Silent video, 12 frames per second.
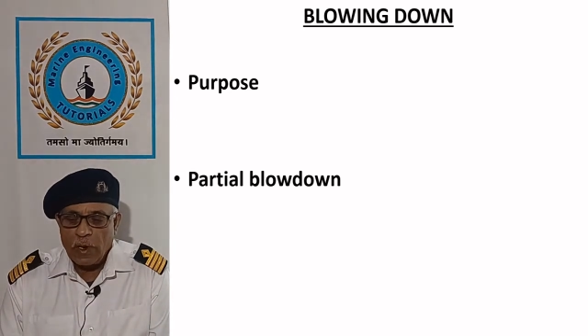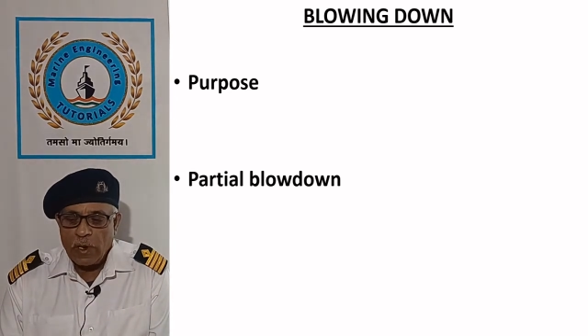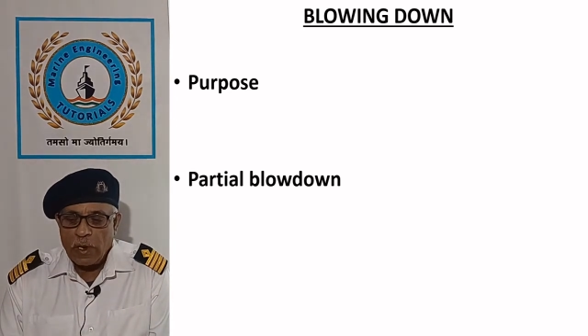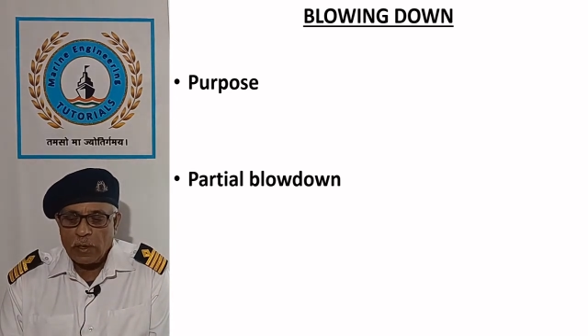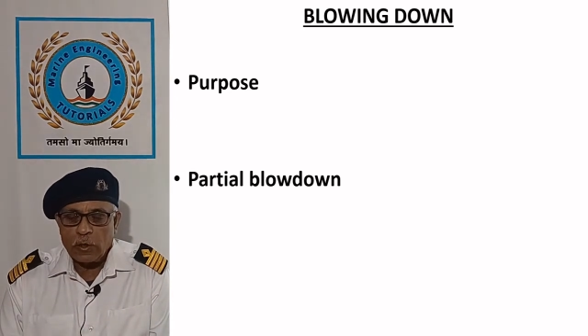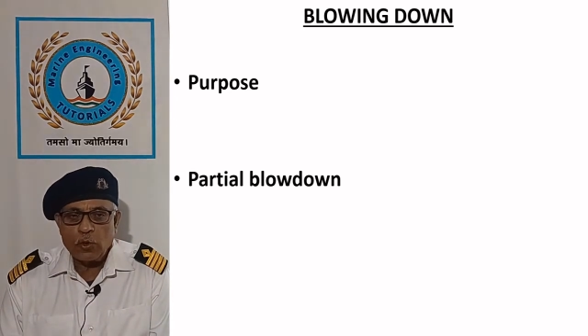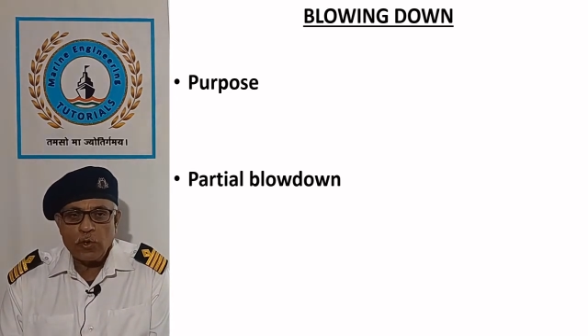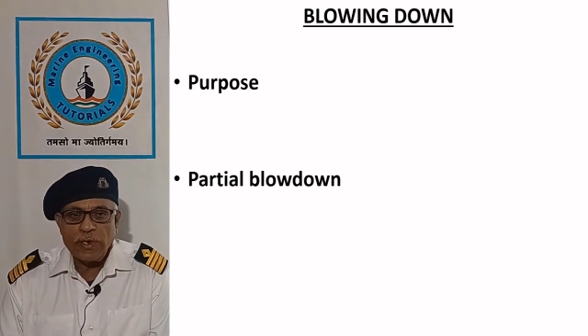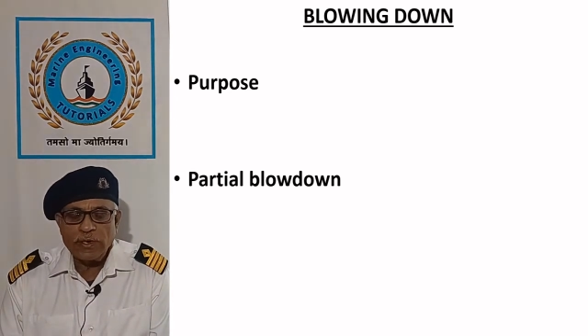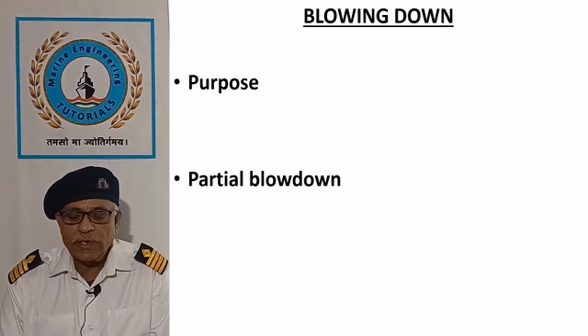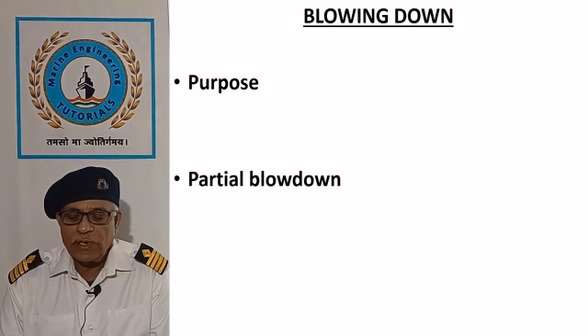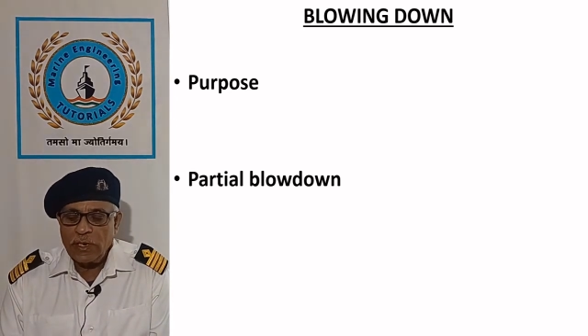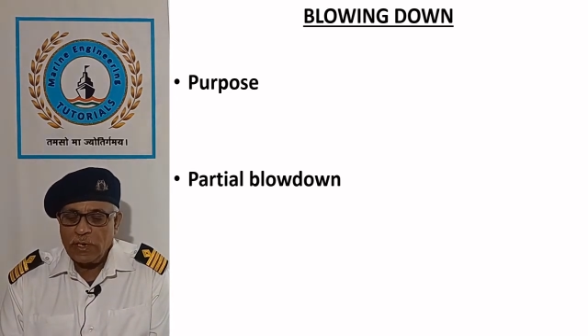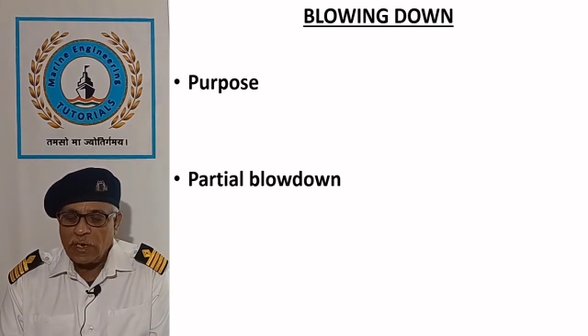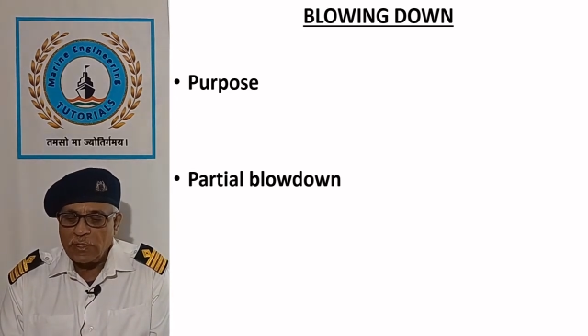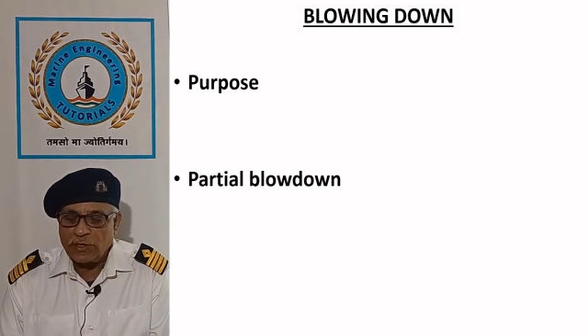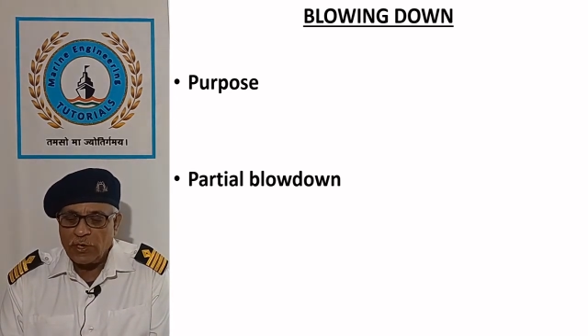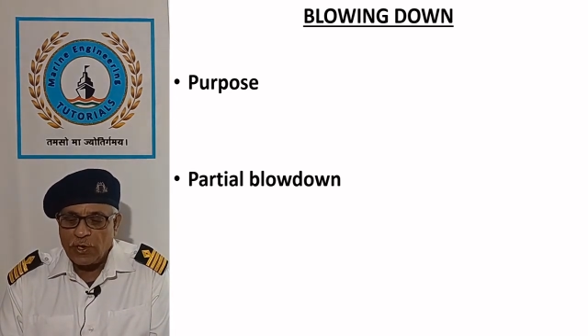including the
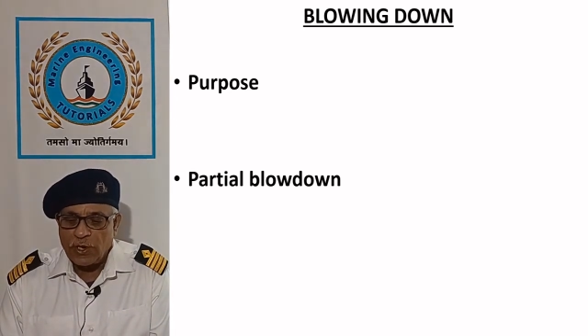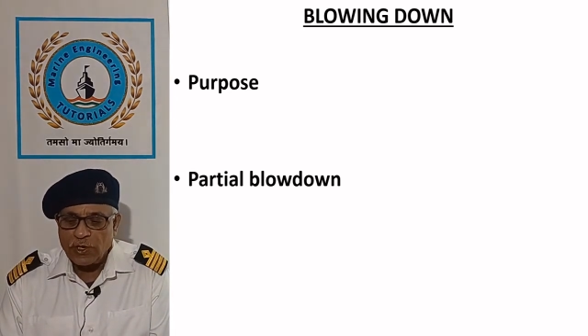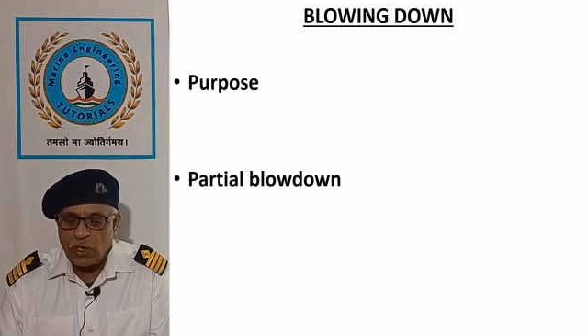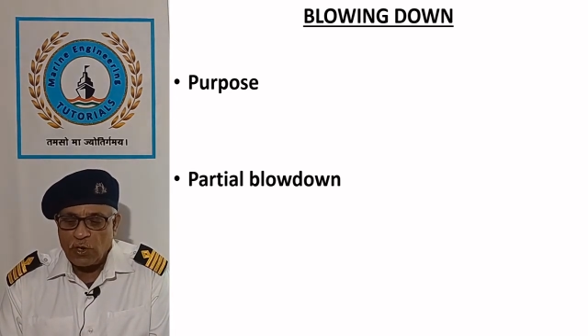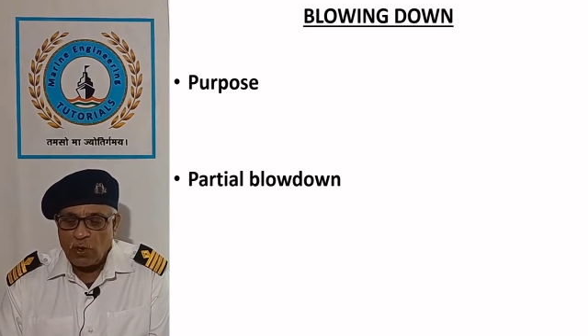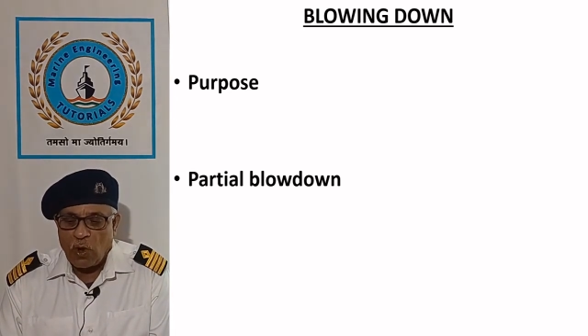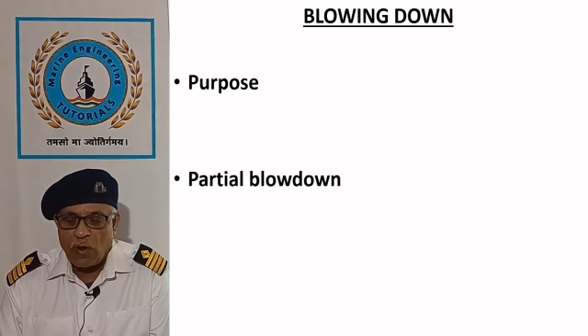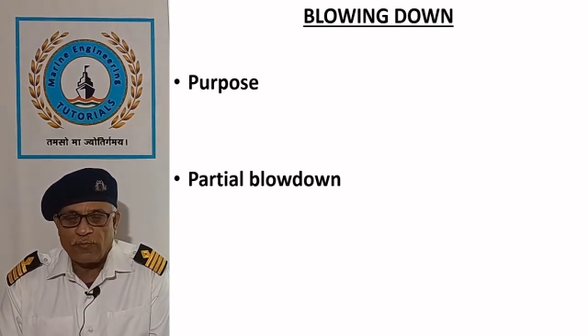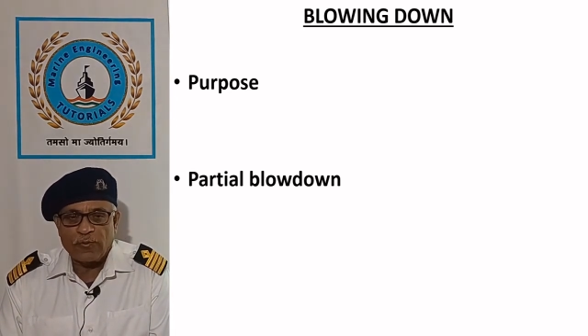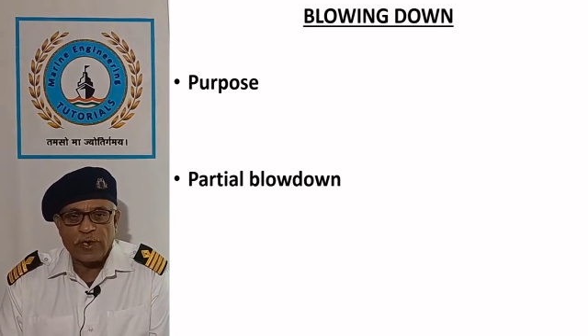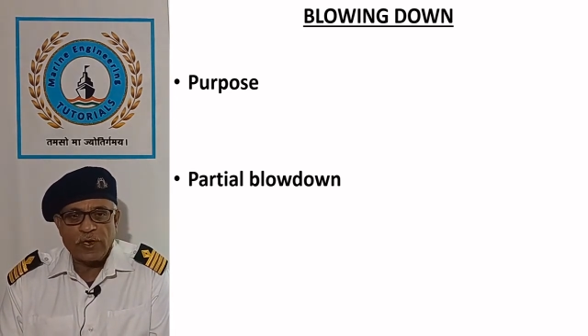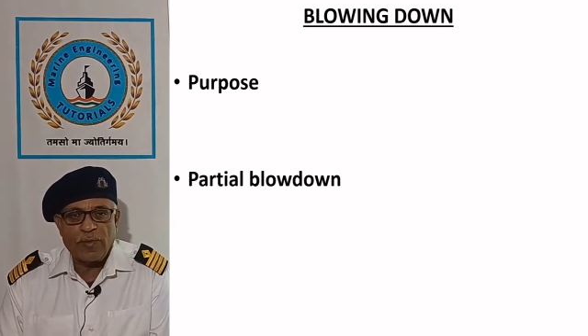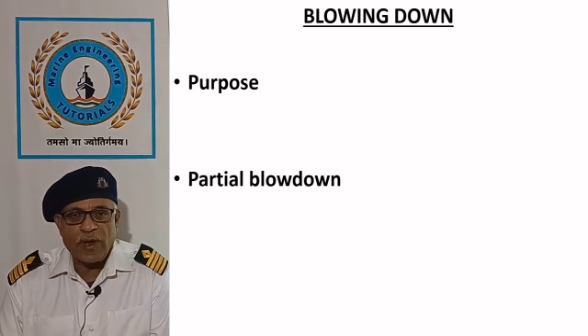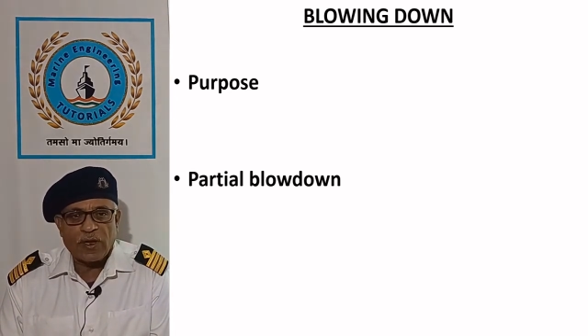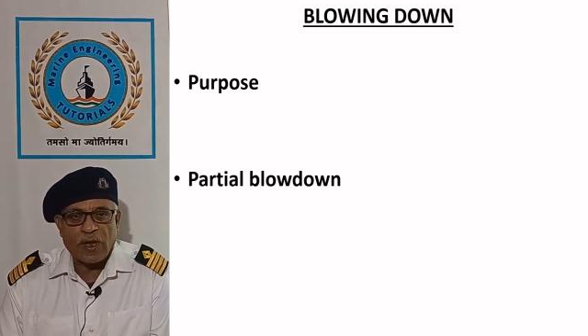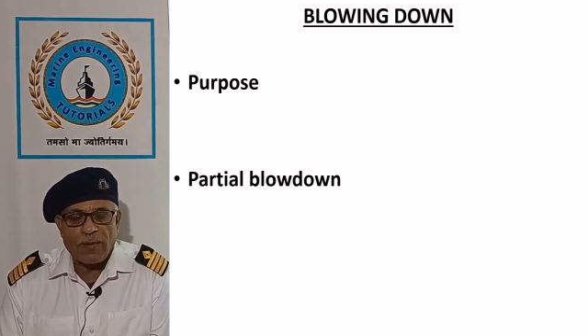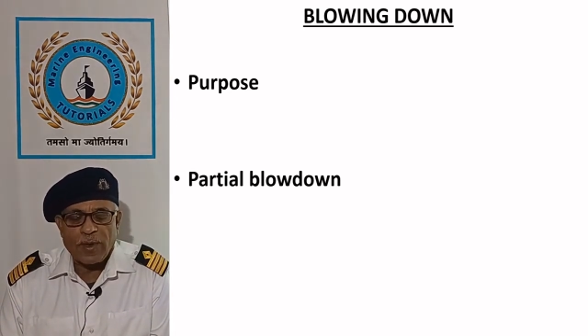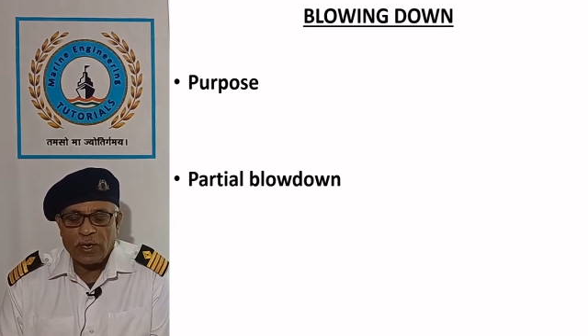concentration of treatment
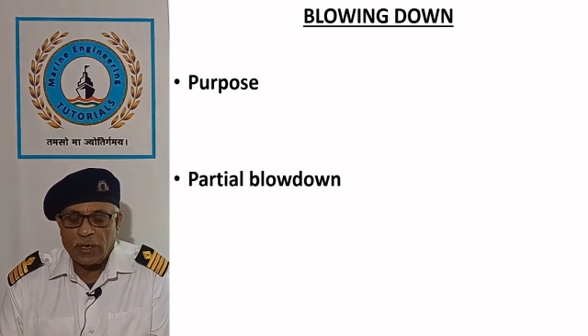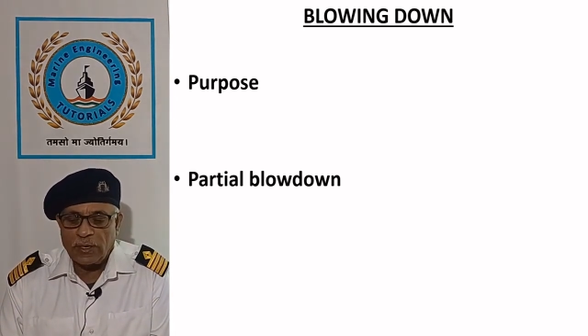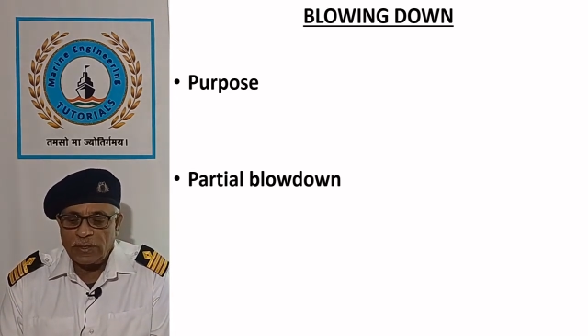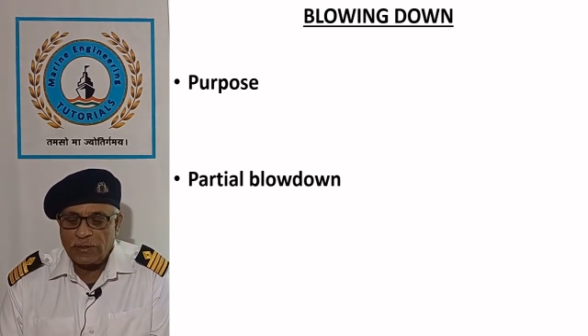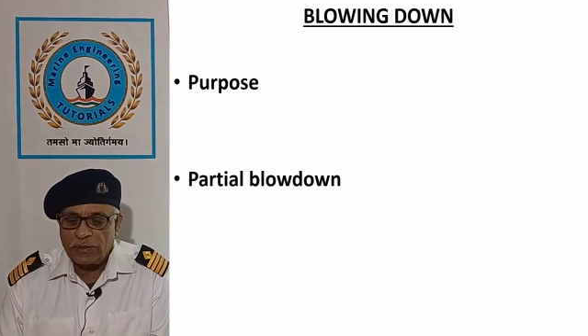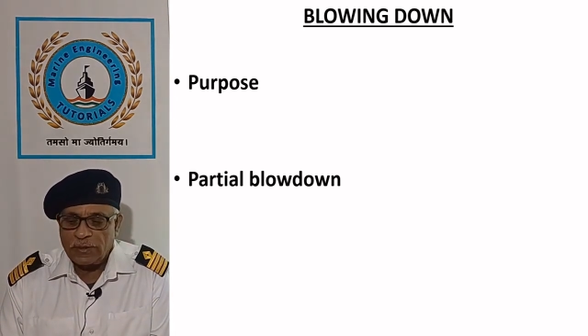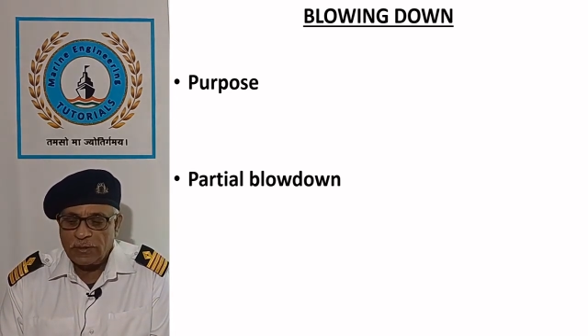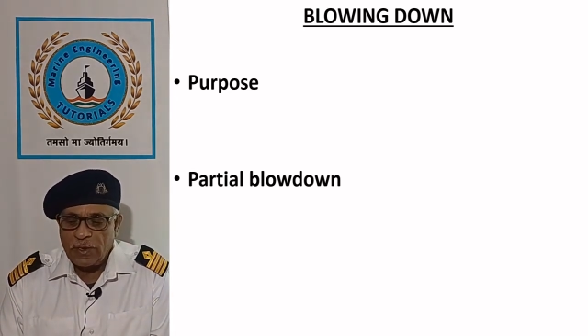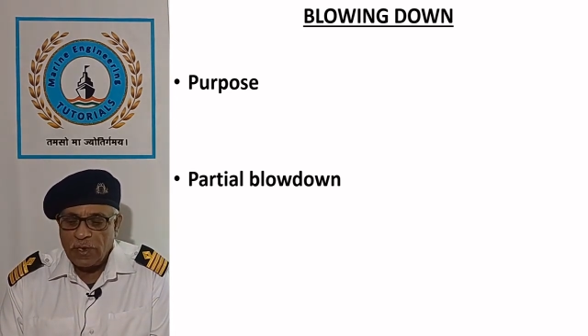chemicals